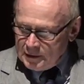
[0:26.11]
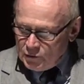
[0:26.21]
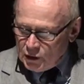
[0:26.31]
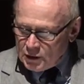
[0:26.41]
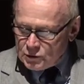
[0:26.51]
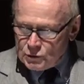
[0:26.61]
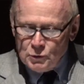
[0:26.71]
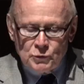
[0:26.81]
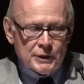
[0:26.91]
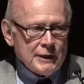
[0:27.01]
the
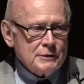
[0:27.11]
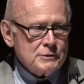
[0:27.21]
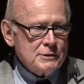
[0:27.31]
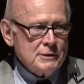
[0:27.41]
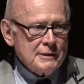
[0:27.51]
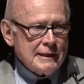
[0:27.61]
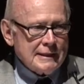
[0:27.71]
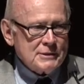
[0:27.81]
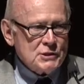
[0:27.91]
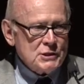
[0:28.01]

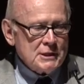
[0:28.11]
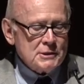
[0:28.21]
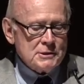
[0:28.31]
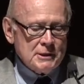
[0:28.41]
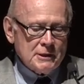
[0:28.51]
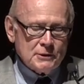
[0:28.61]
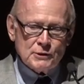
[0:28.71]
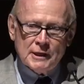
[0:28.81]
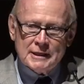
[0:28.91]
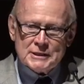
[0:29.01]
2060th
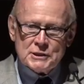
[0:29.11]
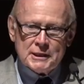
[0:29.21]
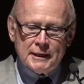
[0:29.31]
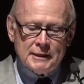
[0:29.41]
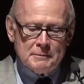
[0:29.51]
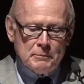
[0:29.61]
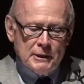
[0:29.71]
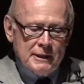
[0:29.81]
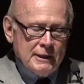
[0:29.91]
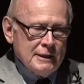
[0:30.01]
stated
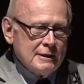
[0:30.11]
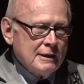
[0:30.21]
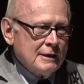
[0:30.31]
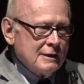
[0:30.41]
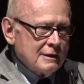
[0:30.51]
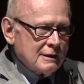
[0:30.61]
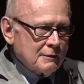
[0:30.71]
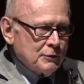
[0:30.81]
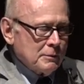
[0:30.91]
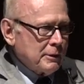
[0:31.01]
meeting
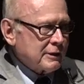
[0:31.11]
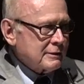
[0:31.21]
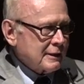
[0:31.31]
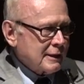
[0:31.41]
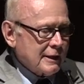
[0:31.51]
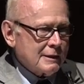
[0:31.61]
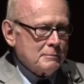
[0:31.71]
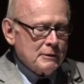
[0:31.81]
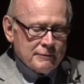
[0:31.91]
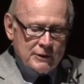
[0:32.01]
of the American
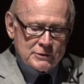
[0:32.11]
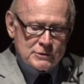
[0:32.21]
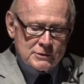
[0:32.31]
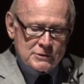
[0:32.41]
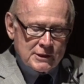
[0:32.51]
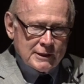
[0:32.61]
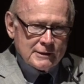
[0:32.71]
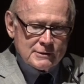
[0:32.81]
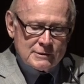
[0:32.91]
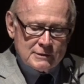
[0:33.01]
Academy of Arts and
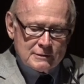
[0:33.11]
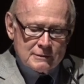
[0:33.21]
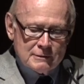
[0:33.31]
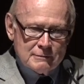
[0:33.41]
Sciences.